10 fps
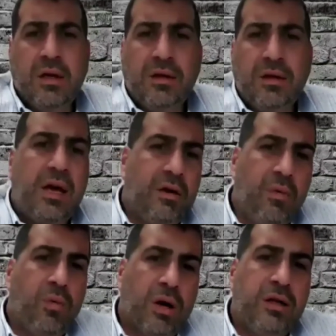that
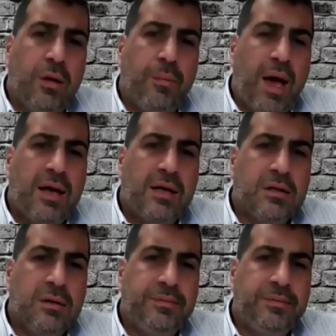worked in the
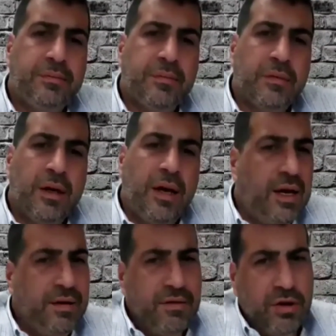past,
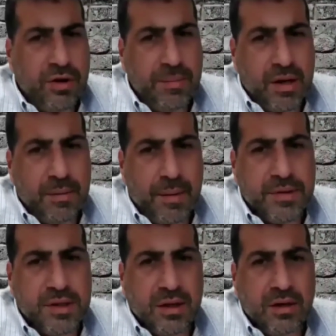even though they become
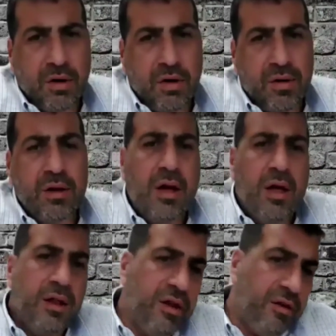obsolete going around,
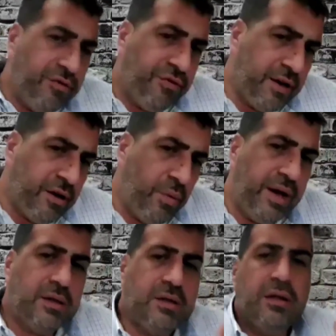they'll find a
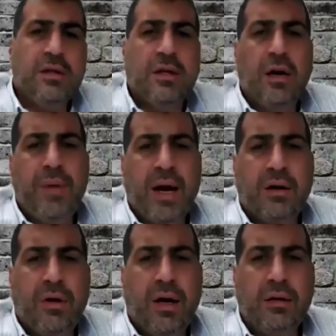way to come back
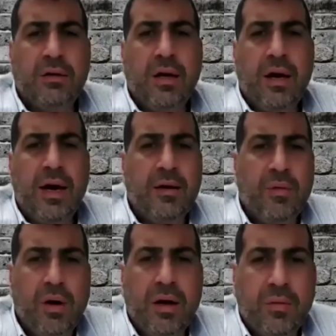around and
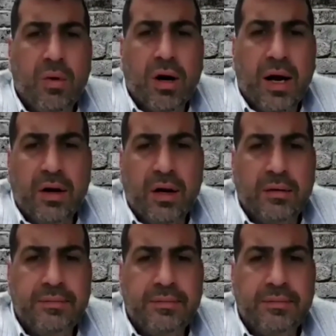work out again.